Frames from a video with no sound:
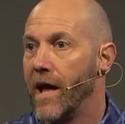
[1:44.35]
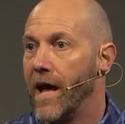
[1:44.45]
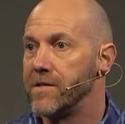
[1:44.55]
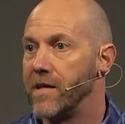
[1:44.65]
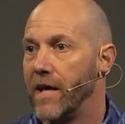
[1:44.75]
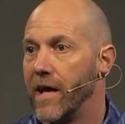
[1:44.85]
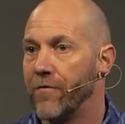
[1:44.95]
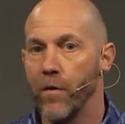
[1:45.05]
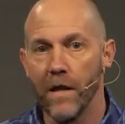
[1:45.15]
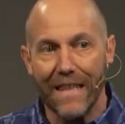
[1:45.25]
And see, if
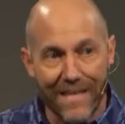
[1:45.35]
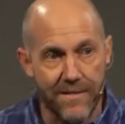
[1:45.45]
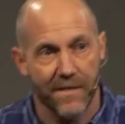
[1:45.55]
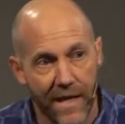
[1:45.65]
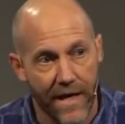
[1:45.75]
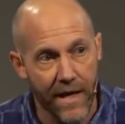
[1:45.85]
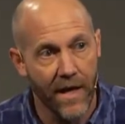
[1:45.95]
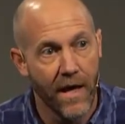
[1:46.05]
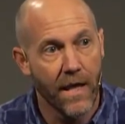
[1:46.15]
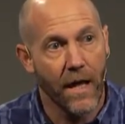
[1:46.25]
we're listening,
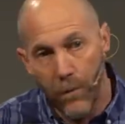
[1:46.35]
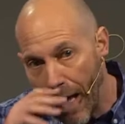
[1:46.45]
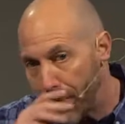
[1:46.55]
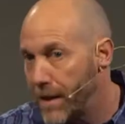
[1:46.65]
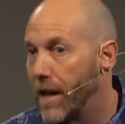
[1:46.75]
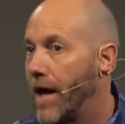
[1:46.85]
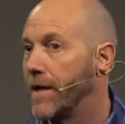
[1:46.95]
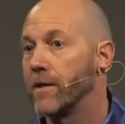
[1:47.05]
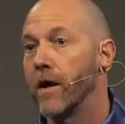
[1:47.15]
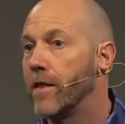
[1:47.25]
we ought to be
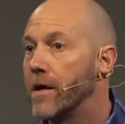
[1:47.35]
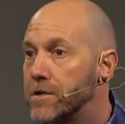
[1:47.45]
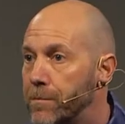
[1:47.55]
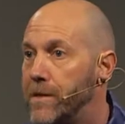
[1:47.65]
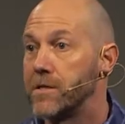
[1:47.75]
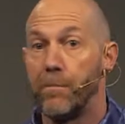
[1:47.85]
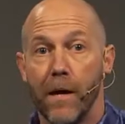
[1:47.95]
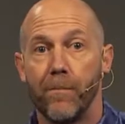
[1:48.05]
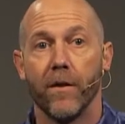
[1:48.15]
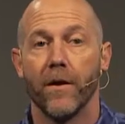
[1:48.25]
there should be some
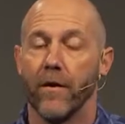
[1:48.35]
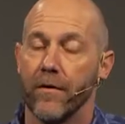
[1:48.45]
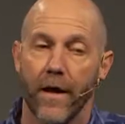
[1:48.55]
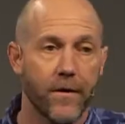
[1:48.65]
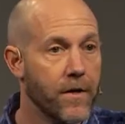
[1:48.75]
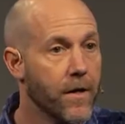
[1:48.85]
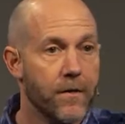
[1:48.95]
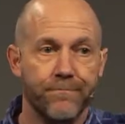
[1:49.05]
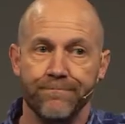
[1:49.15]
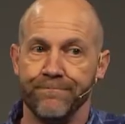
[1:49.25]
people in here I
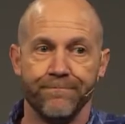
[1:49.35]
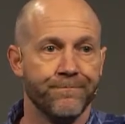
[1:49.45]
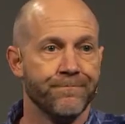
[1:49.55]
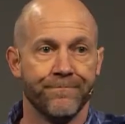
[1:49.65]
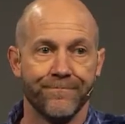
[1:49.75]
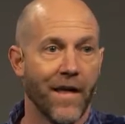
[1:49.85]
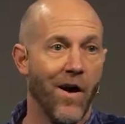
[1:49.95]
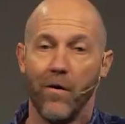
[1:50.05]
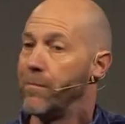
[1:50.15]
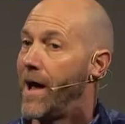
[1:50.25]

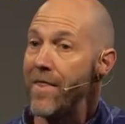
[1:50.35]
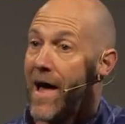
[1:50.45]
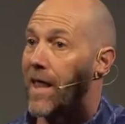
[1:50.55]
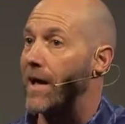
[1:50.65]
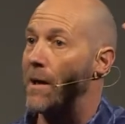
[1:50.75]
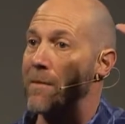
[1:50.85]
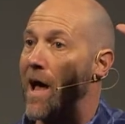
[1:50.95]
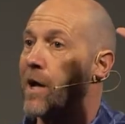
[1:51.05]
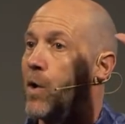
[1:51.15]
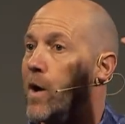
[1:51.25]
don't buy that. I'm
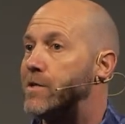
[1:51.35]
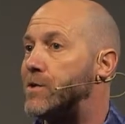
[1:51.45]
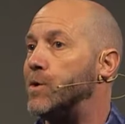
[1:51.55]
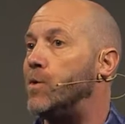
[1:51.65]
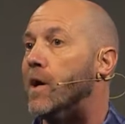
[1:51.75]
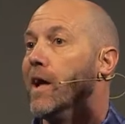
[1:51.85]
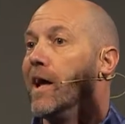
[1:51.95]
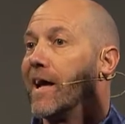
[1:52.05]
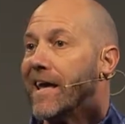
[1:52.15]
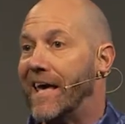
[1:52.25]
not going to
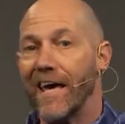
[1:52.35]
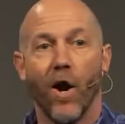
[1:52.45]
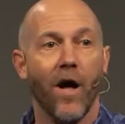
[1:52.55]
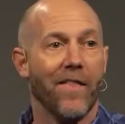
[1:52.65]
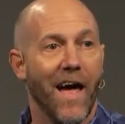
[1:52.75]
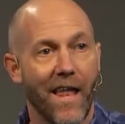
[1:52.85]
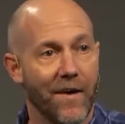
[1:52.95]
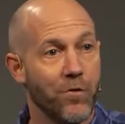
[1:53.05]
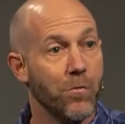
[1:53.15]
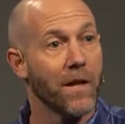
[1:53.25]
get on that.
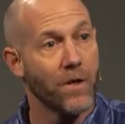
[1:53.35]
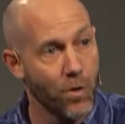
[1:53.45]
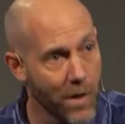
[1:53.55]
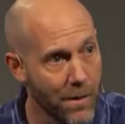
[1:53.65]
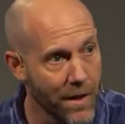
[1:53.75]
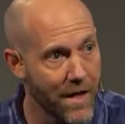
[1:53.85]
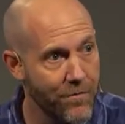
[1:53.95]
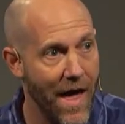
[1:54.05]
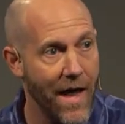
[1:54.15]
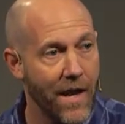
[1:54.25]
Do you really believe
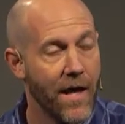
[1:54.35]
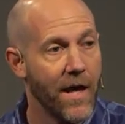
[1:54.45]
that?